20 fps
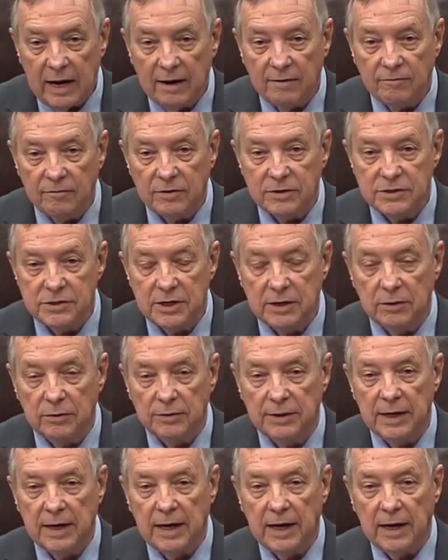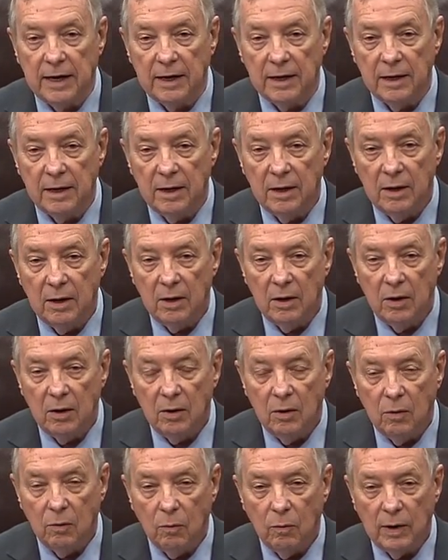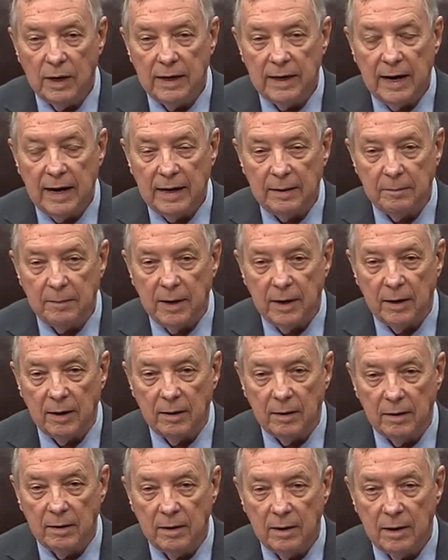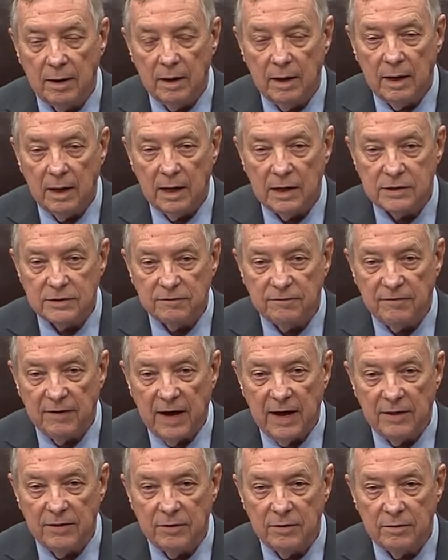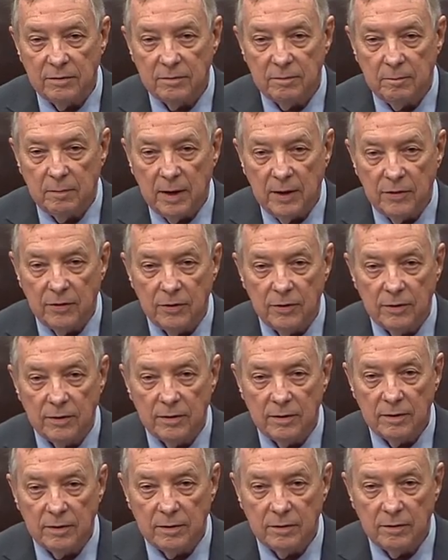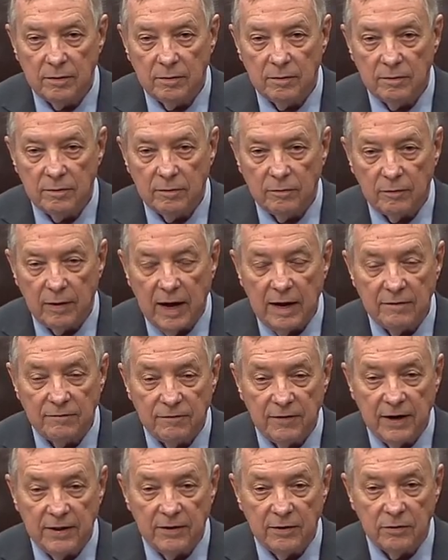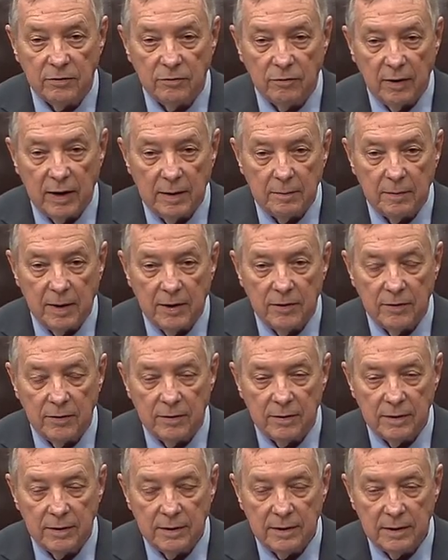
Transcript: every single day. What a nightmare. As a father, mother, grandfather, grandmother,